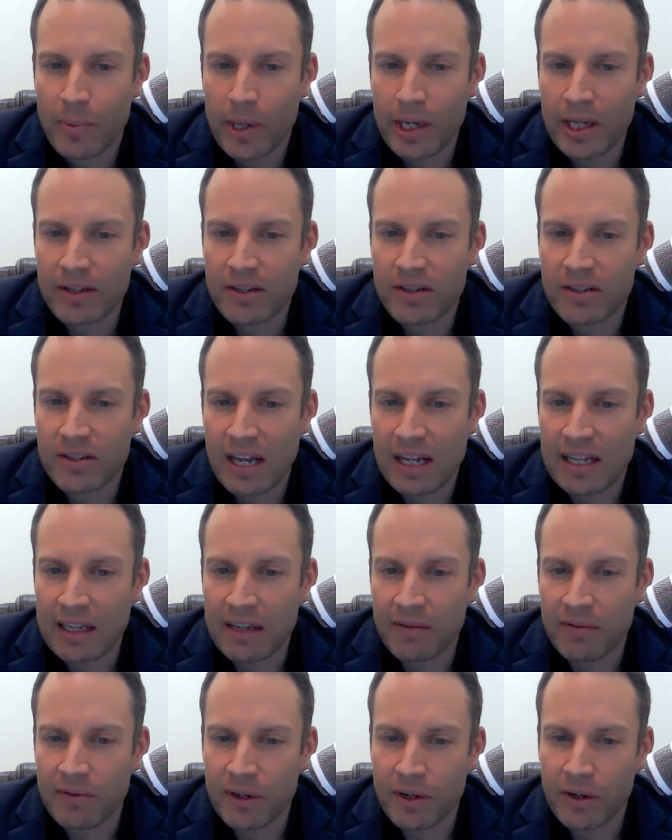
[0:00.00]
been
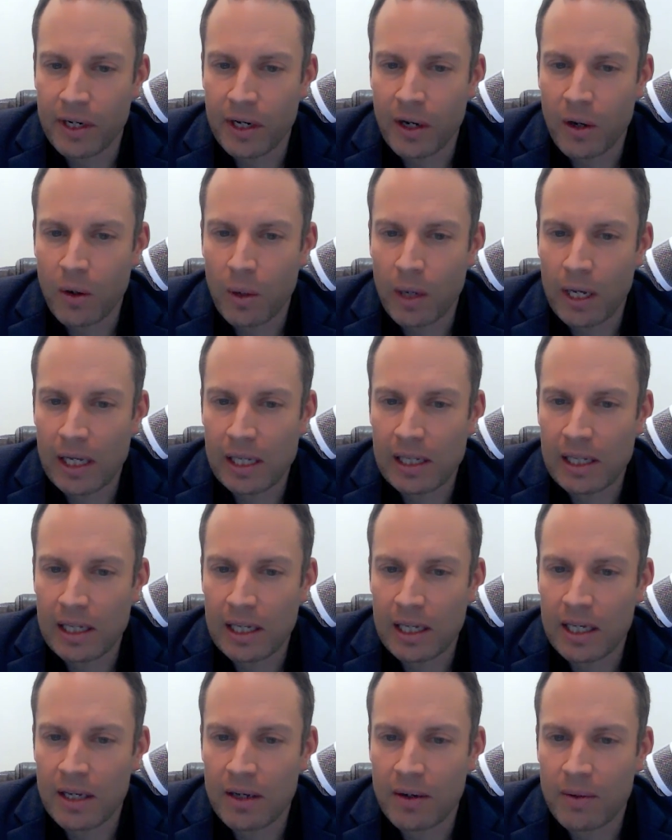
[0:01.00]
selling very
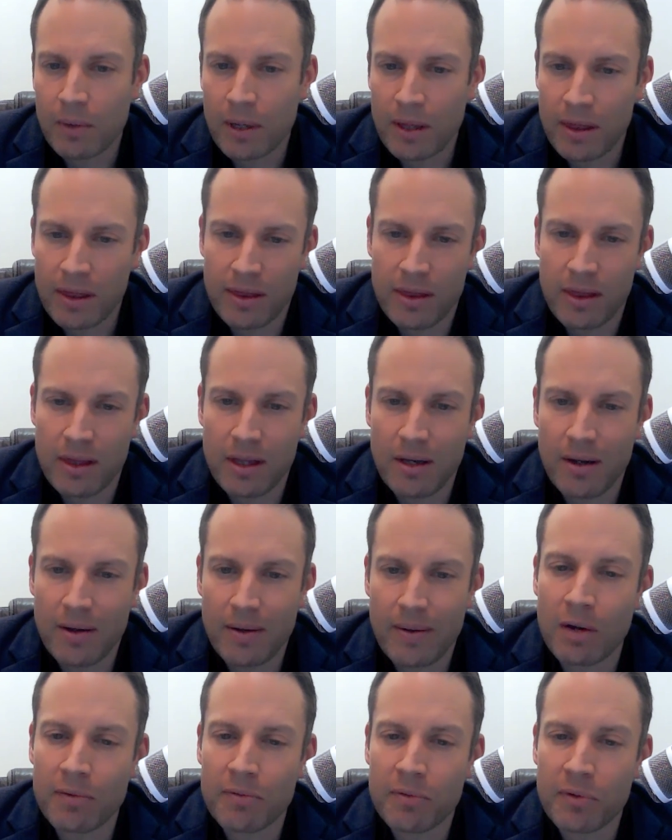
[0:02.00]
quickly with
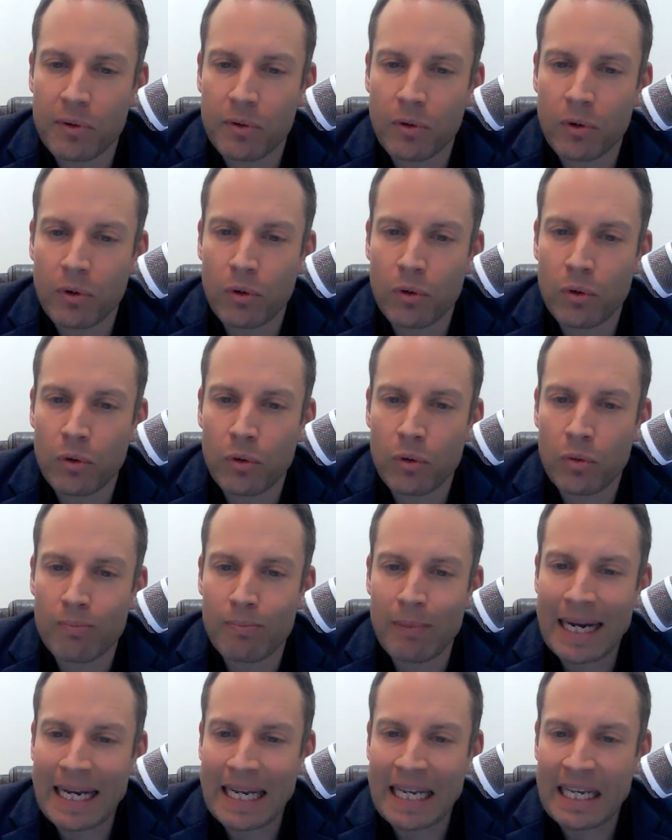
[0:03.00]
the overall
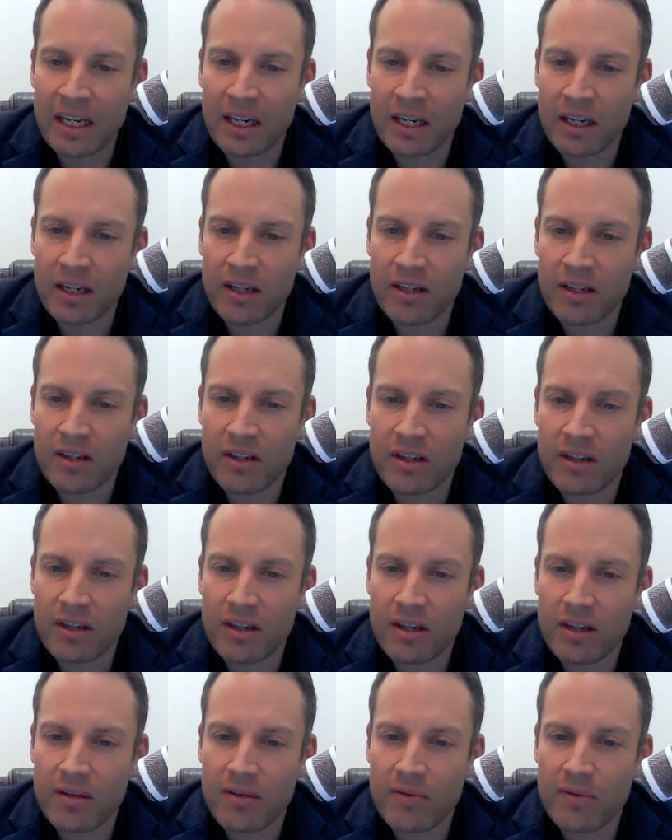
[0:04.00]
median
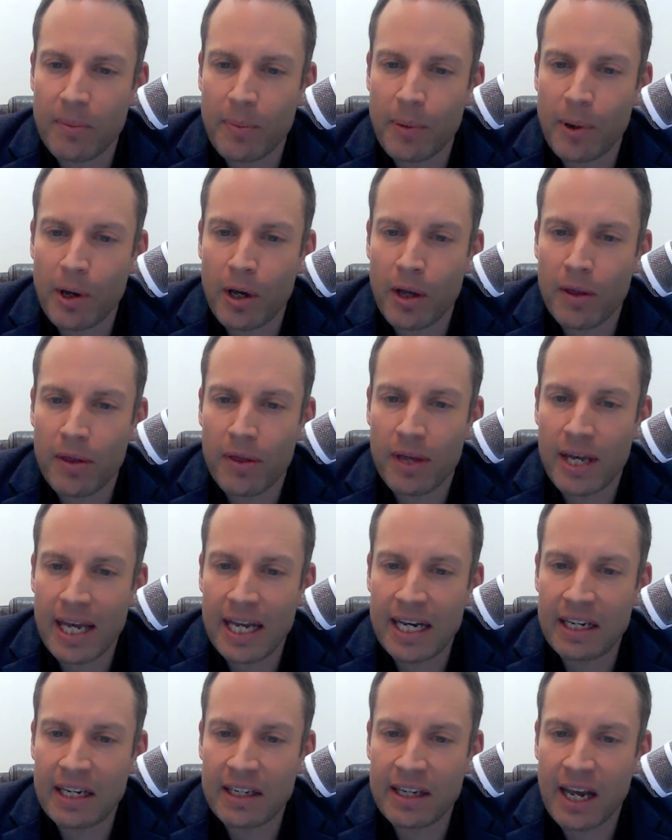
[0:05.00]
for Perth
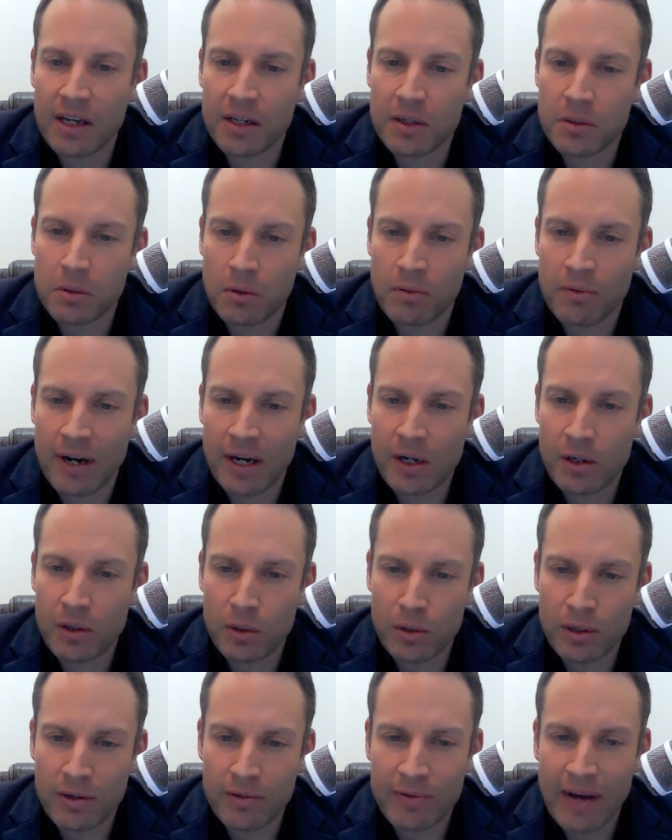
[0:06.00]
getting down to a
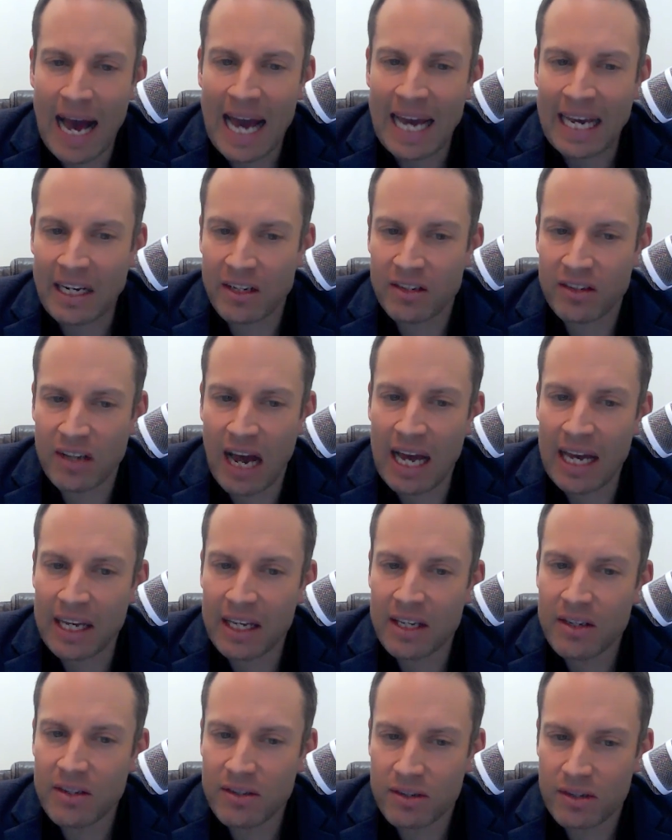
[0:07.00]
record of 8
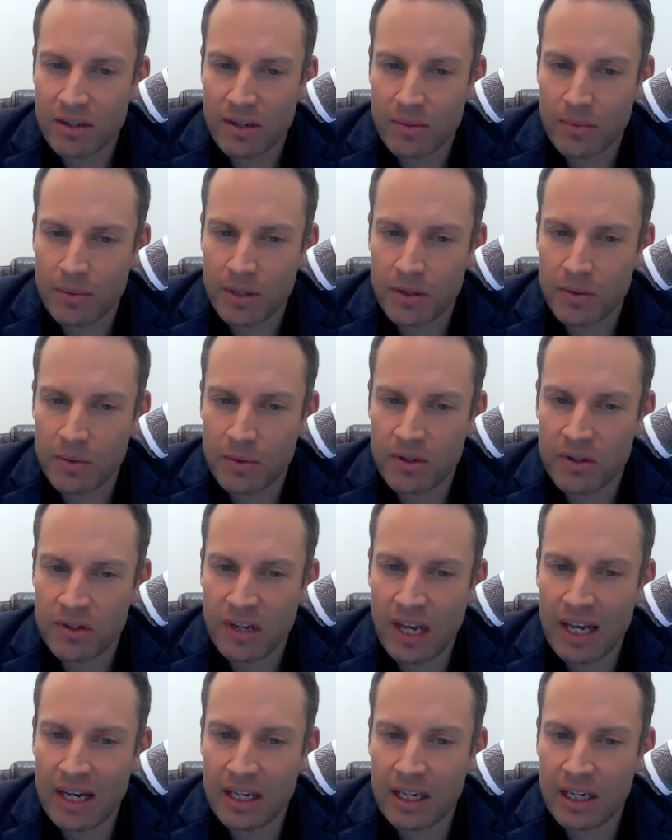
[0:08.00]
days, which was
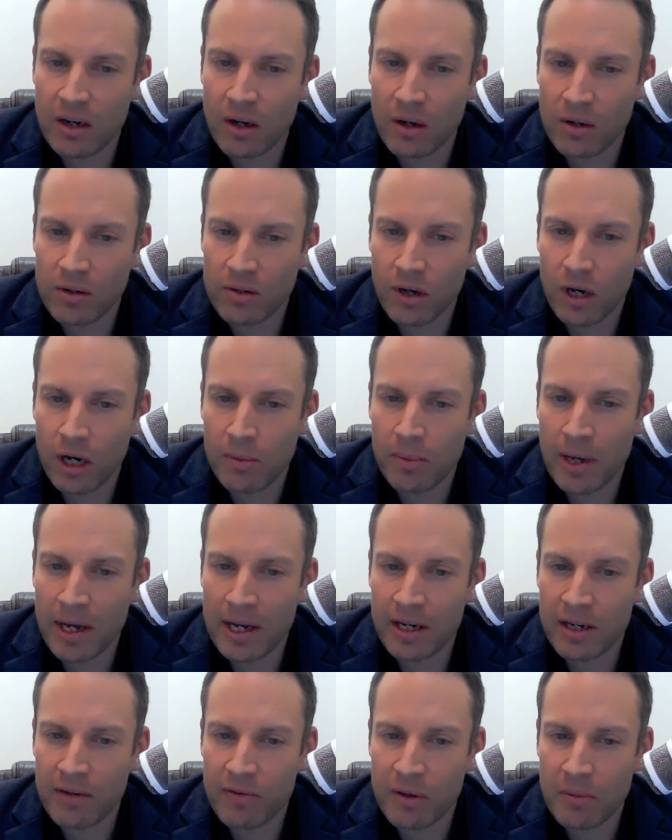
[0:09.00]
set in October
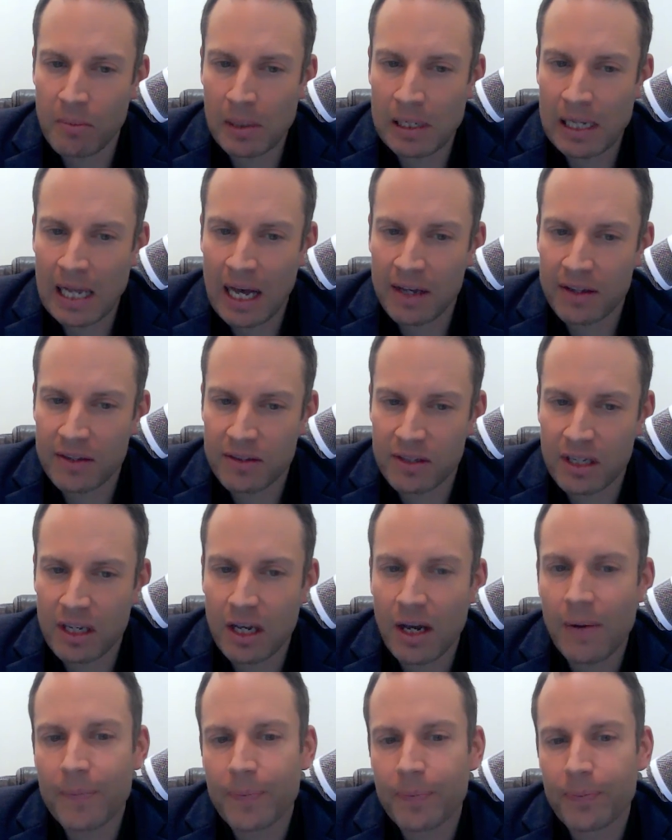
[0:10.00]
and November last
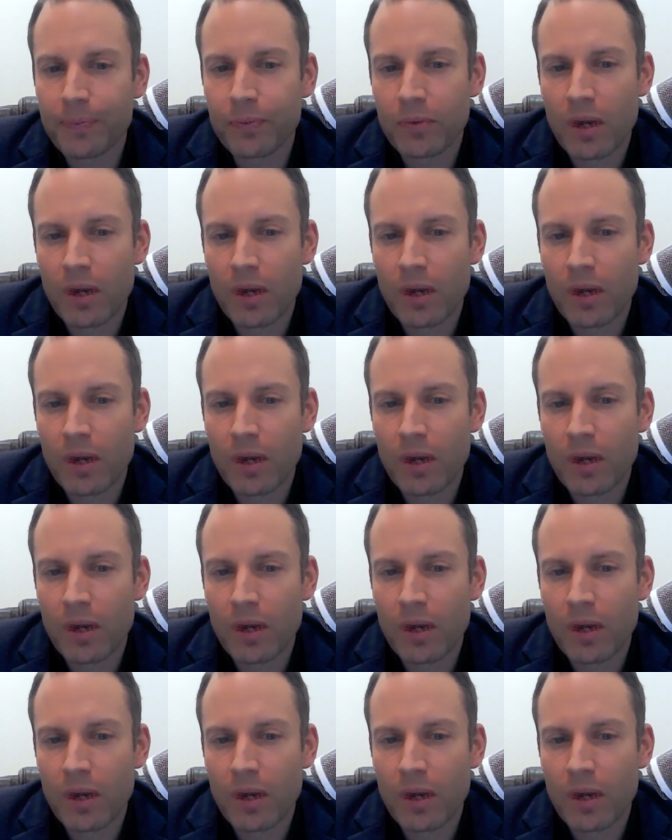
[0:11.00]
year.